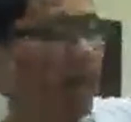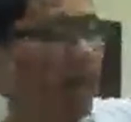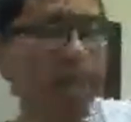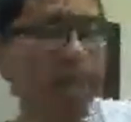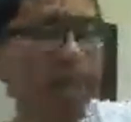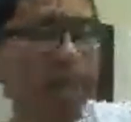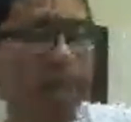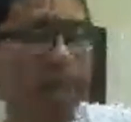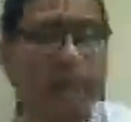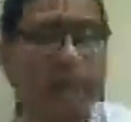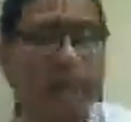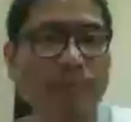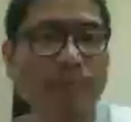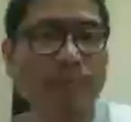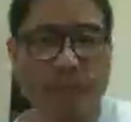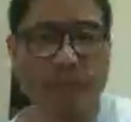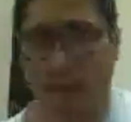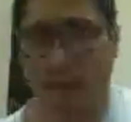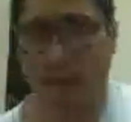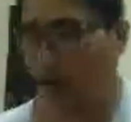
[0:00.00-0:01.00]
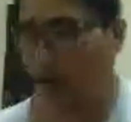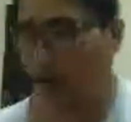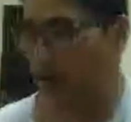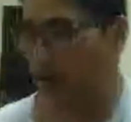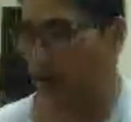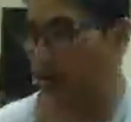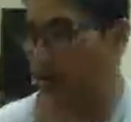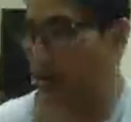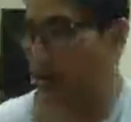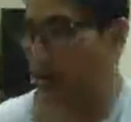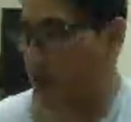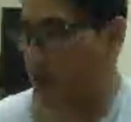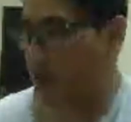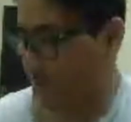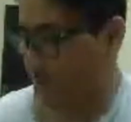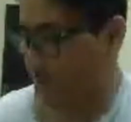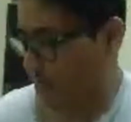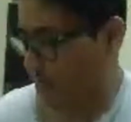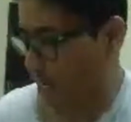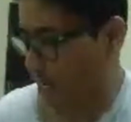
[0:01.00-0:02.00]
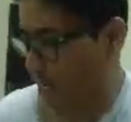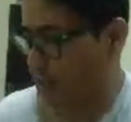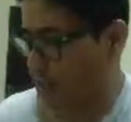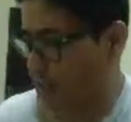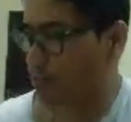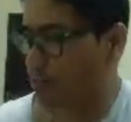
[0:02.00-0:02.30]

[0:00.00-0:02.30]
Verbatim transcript: like this, omega fatty acids.